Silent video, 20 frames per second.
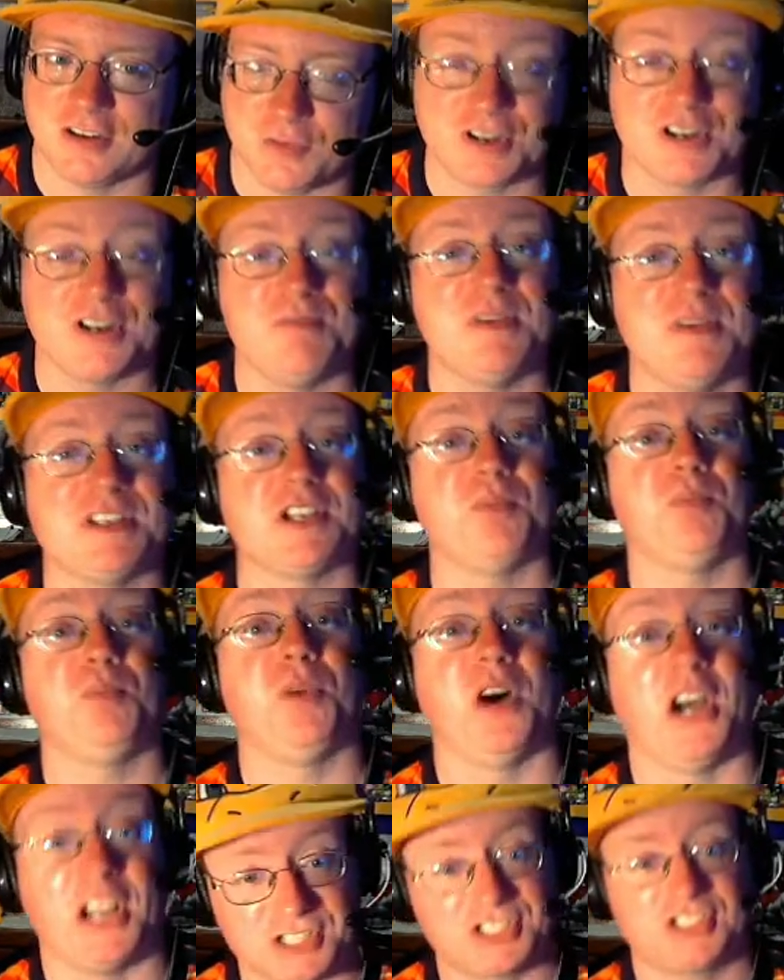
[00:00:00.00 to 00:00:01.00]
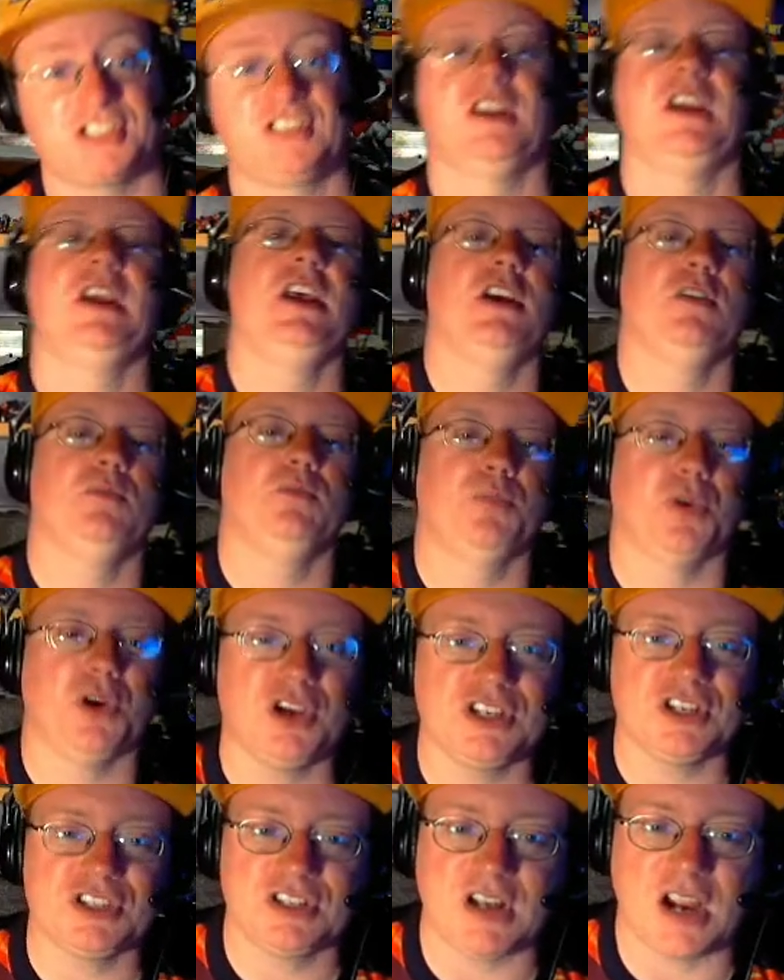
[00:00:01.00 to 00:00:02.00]
We're going to miss a bunch.
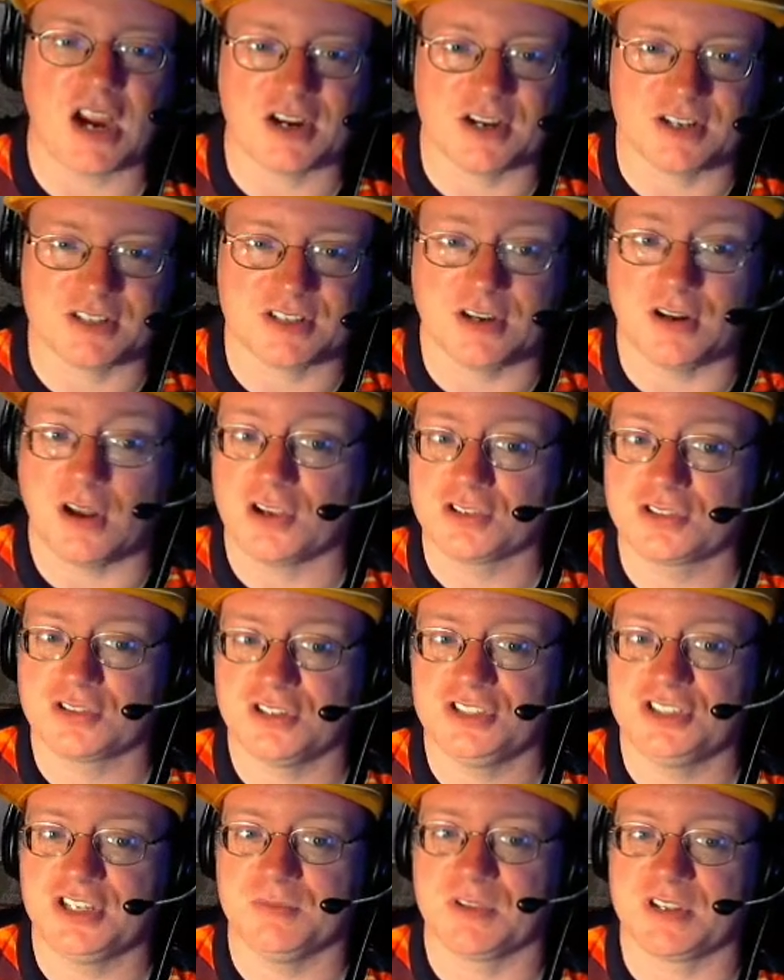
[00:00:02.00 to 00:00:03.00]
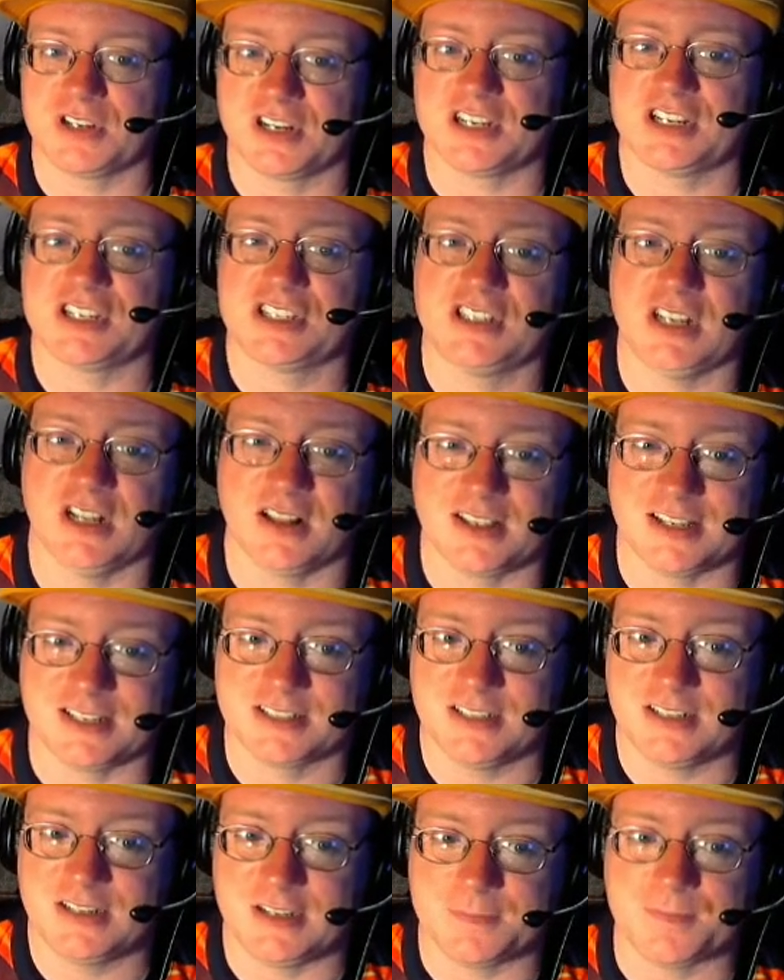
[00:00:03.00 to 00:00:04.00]
Burgh is an artist and also the gym leader in Castelia
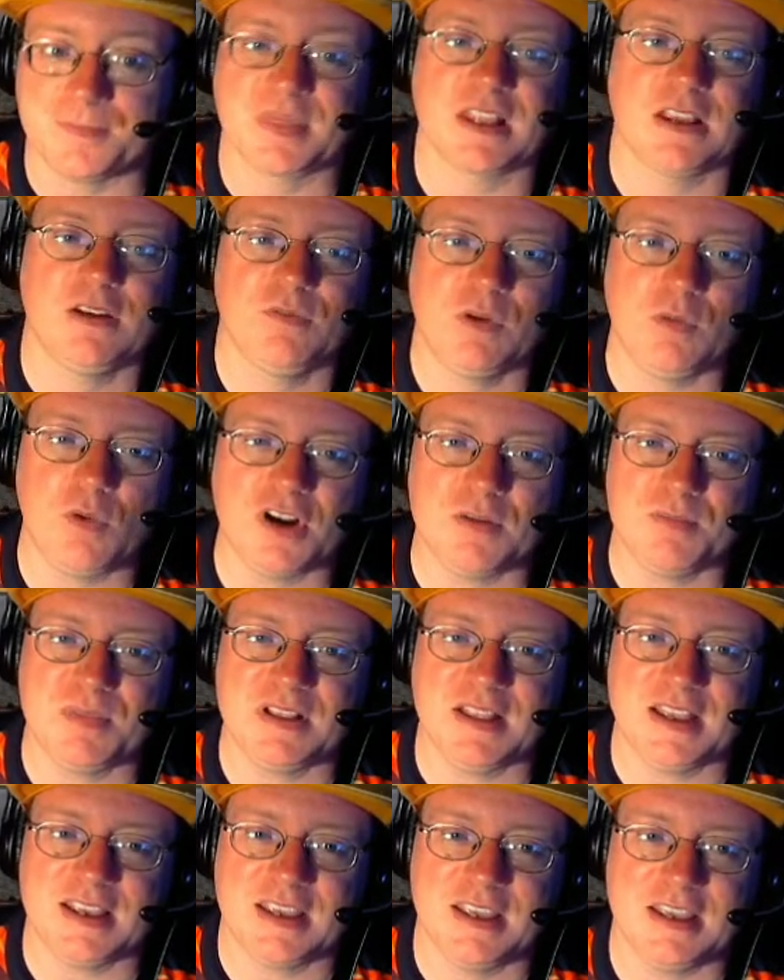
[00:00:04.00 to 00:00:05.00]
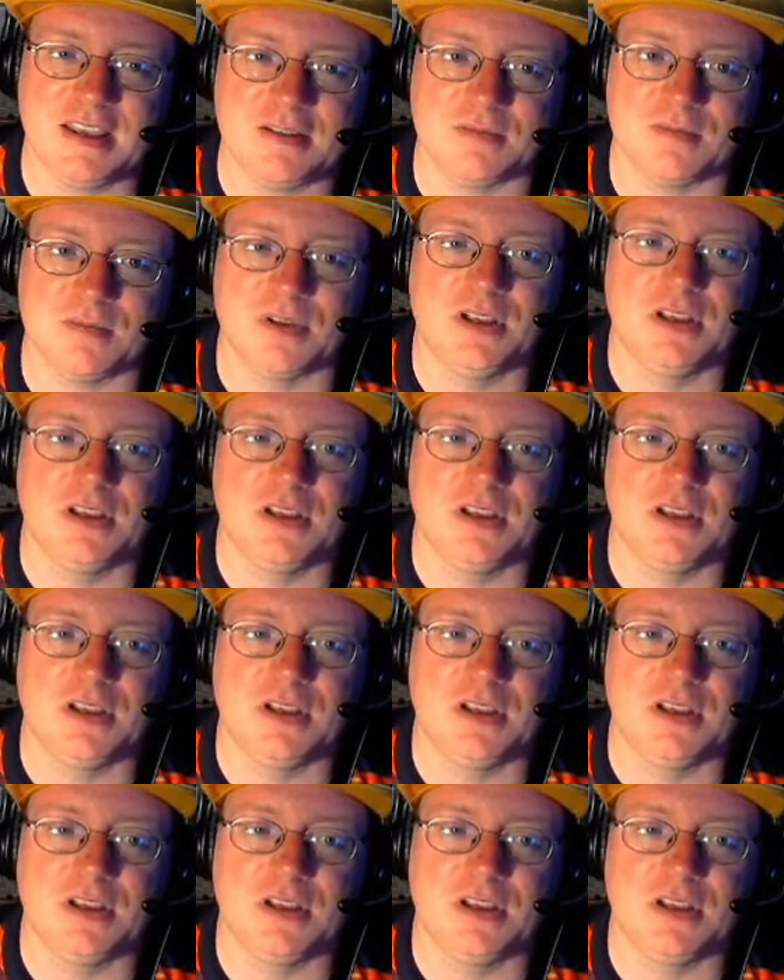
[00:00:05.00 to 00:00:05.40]
City. We want to be like him.